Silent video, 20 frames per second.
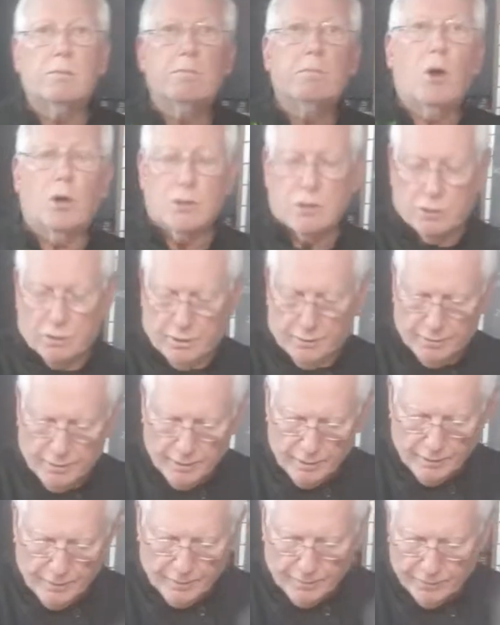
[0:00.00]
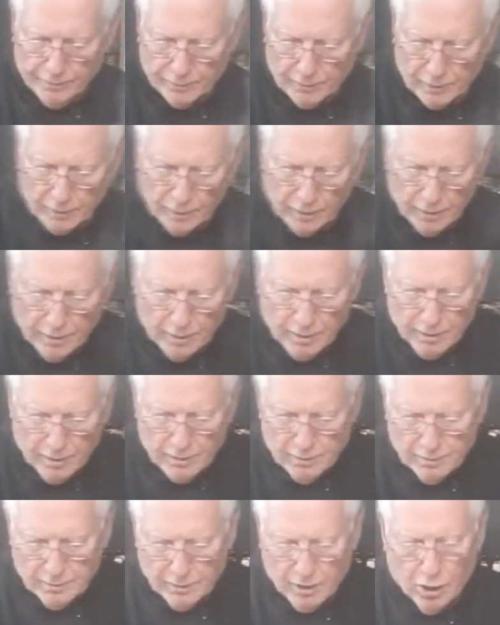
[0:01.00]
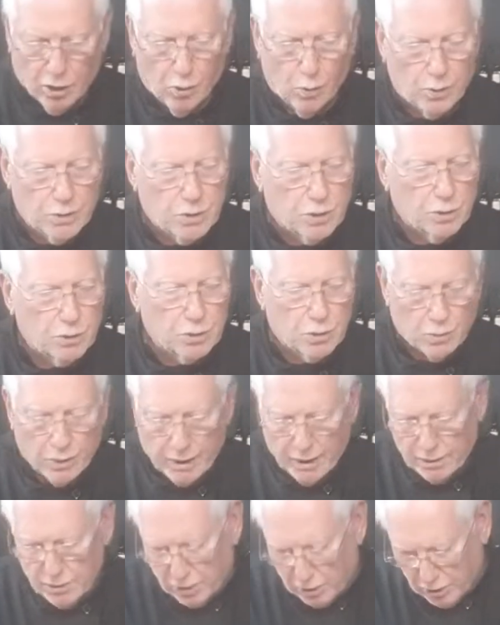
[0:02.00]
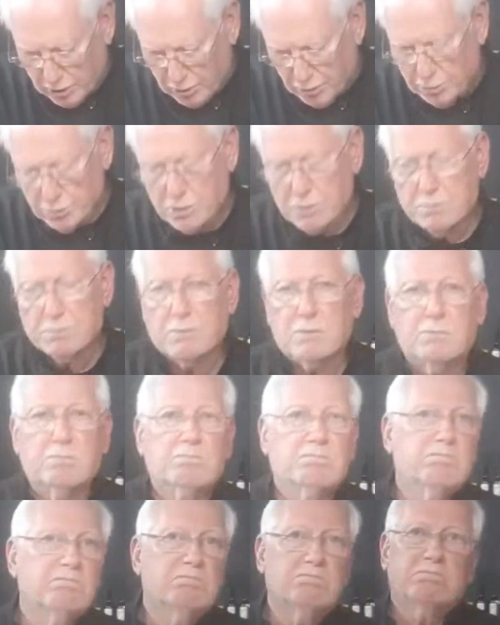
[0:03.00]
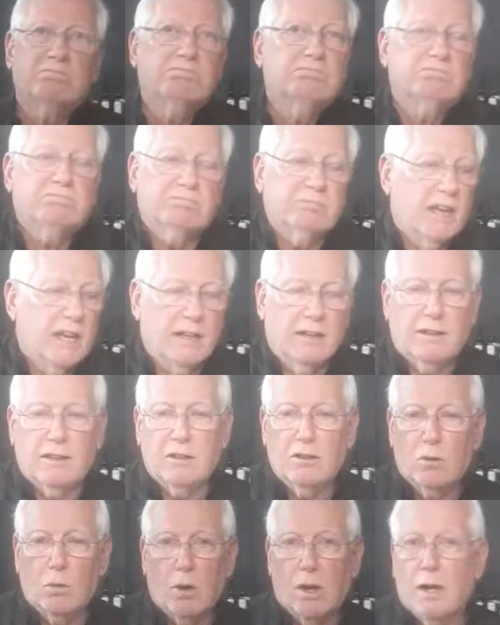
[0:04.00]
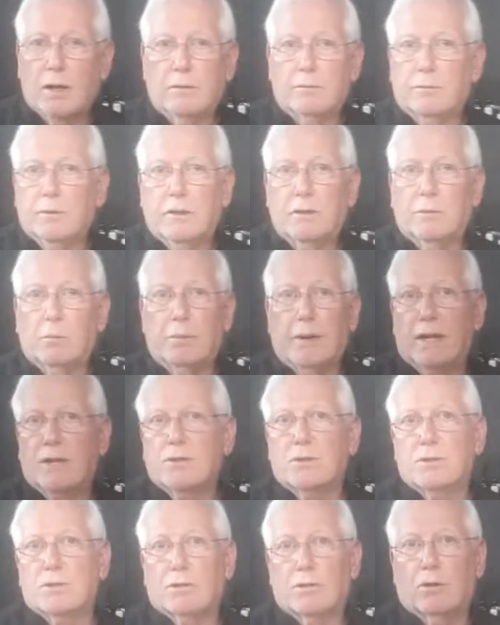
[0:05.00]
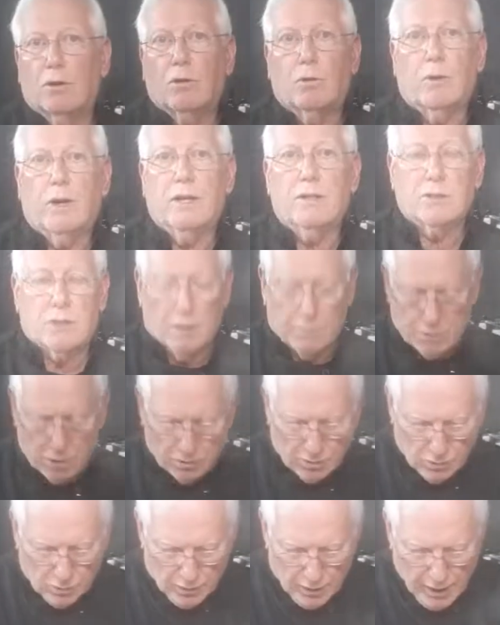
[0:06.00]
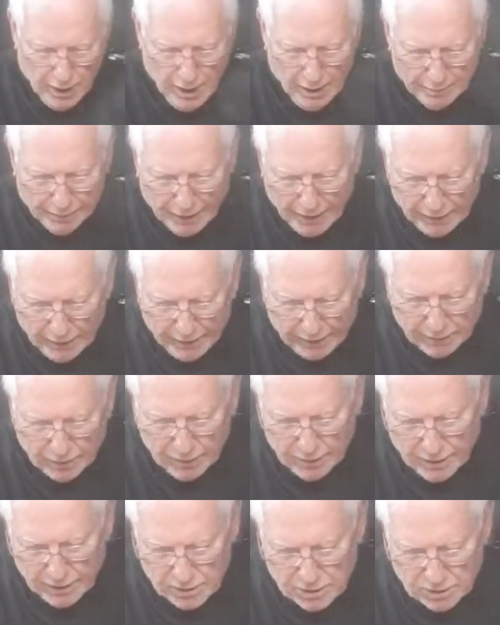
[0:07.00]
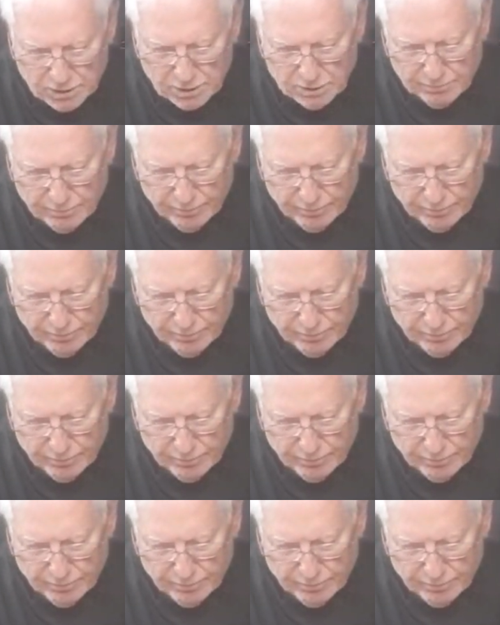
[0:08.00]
parsley. Always goes great. You could use anything you want. You know, basil's a great substitute. But I like the nice